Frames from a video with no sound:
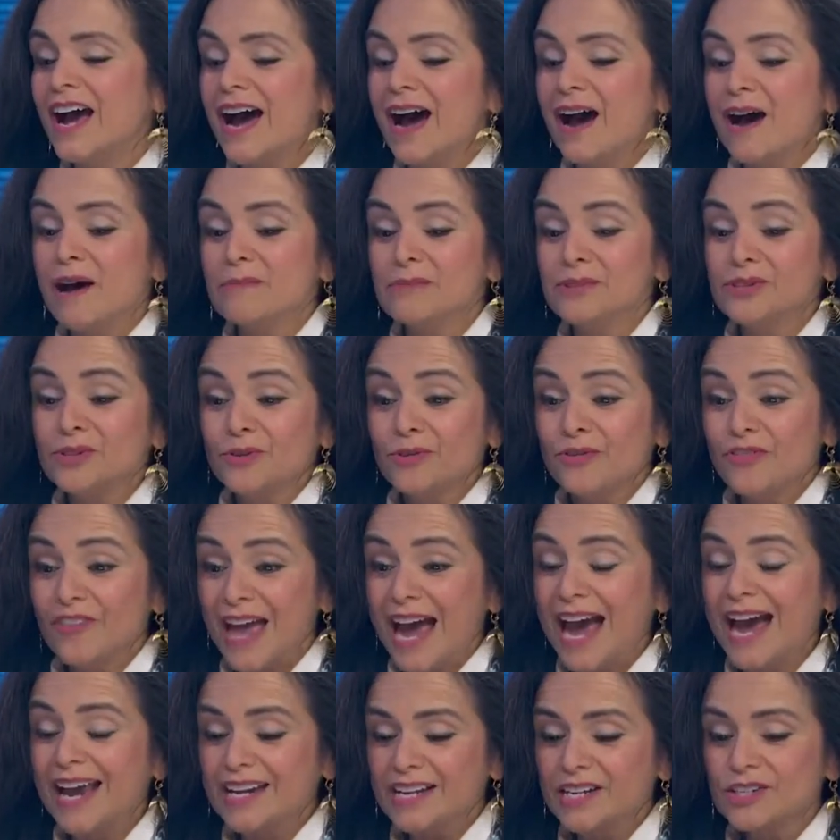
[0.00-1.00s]
Um, so
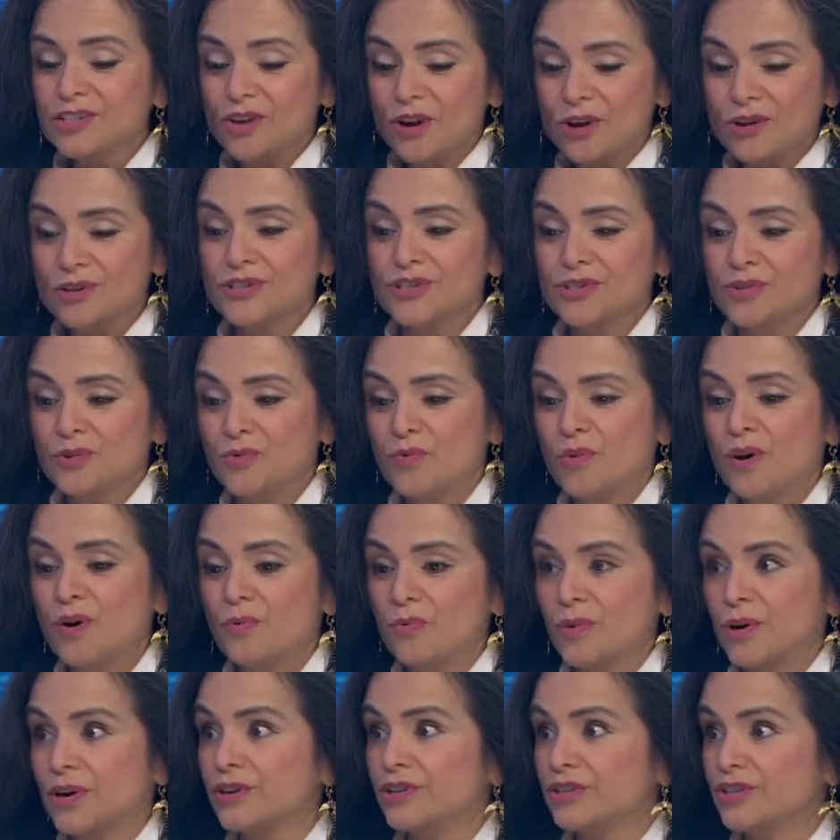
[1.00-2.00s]
that is also
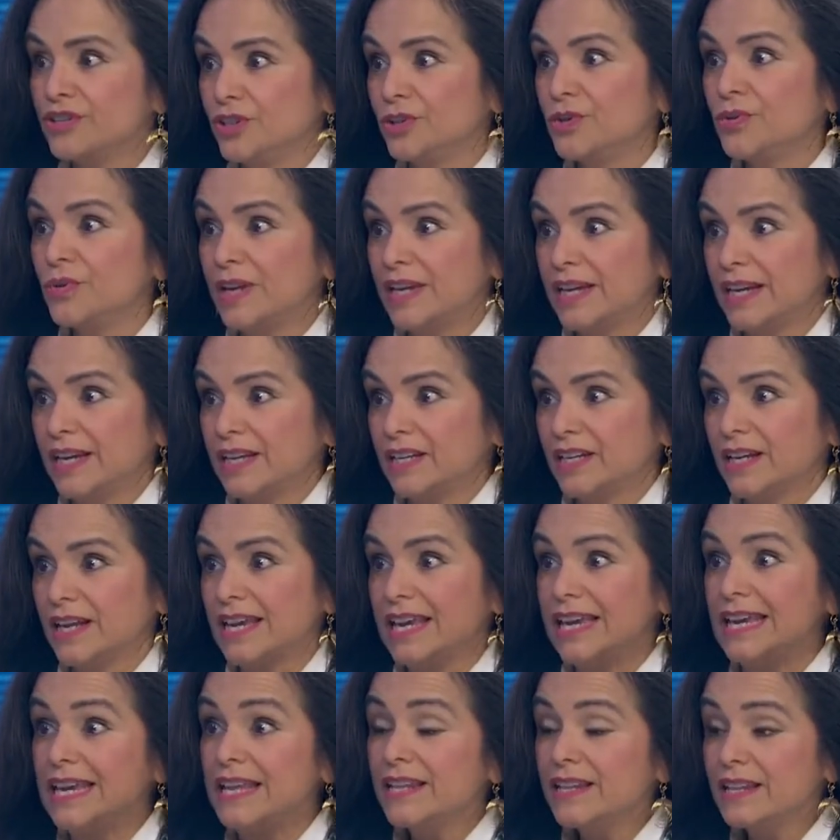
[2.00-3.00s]
what we're doing
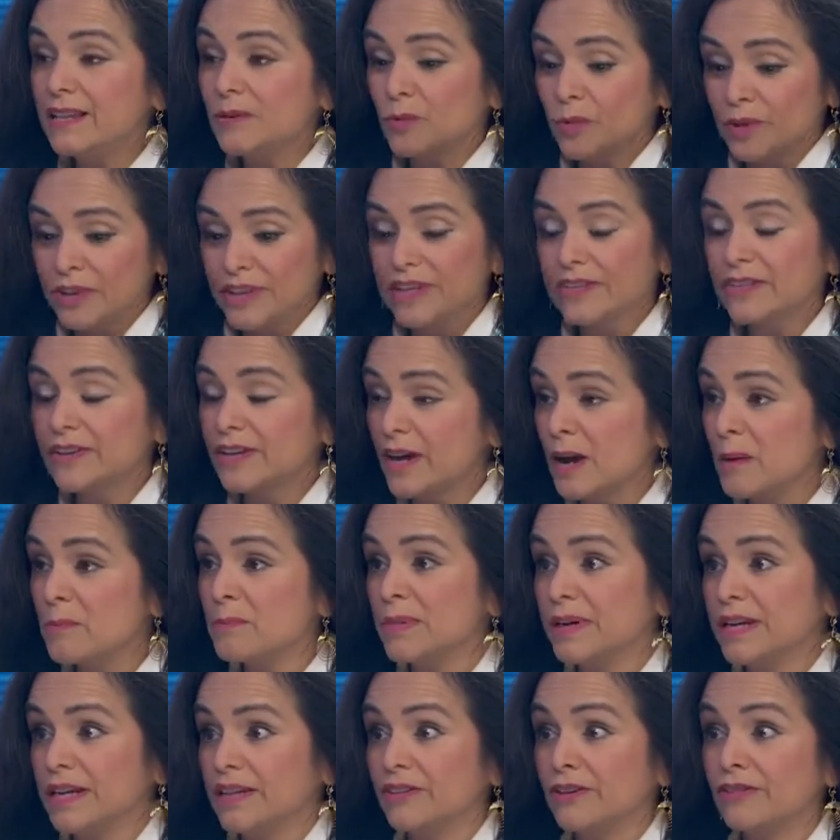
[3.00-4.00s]
in within the
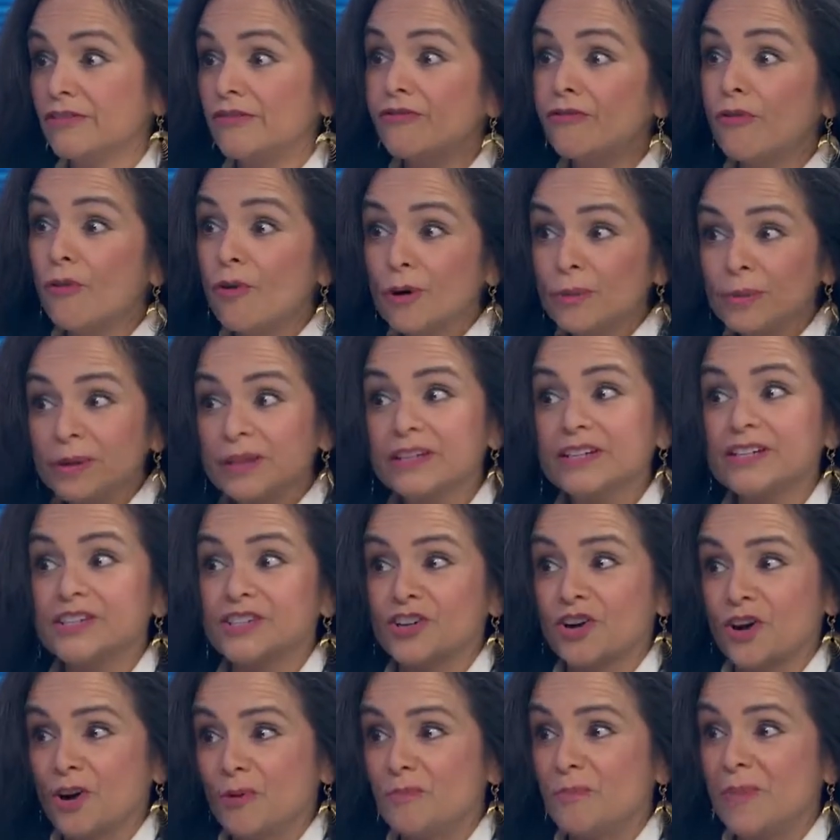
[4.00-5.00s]
company. The formulas
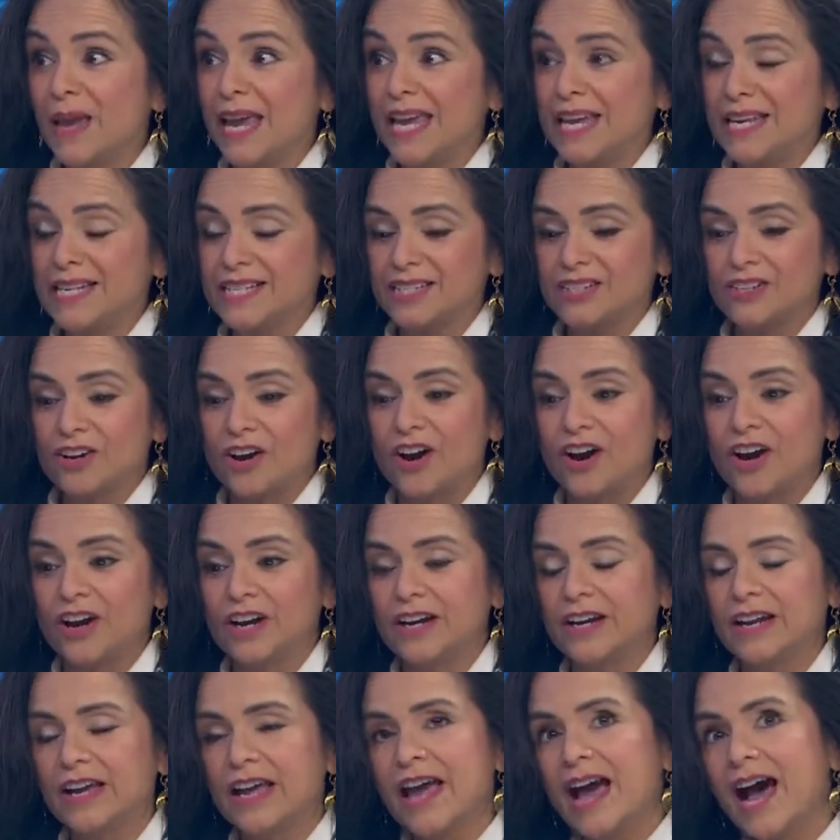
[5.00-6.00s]
are based
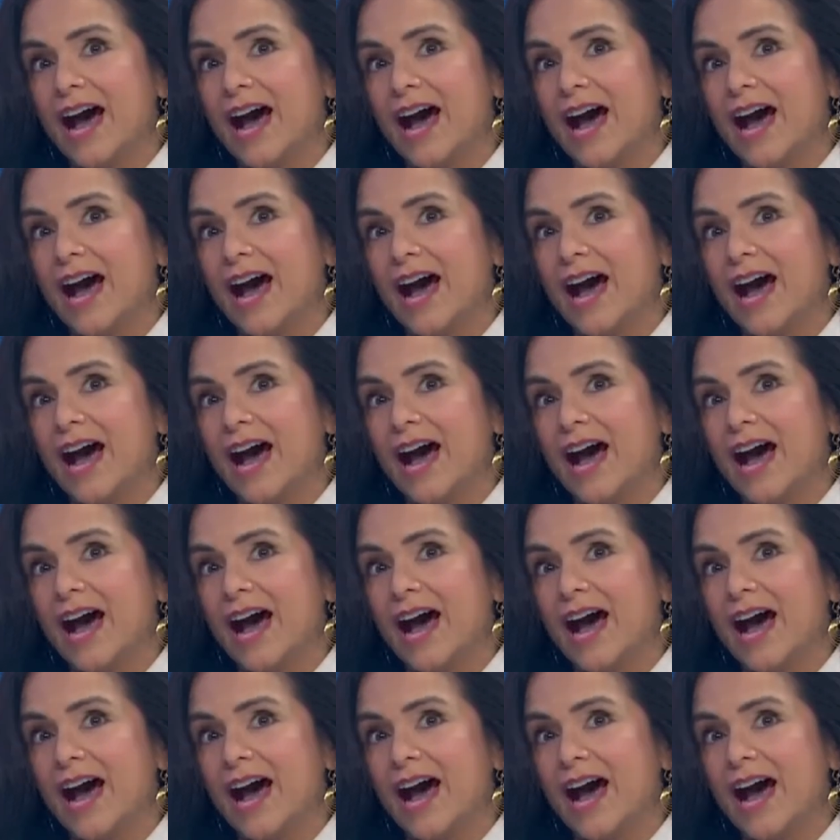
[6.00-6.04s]
on.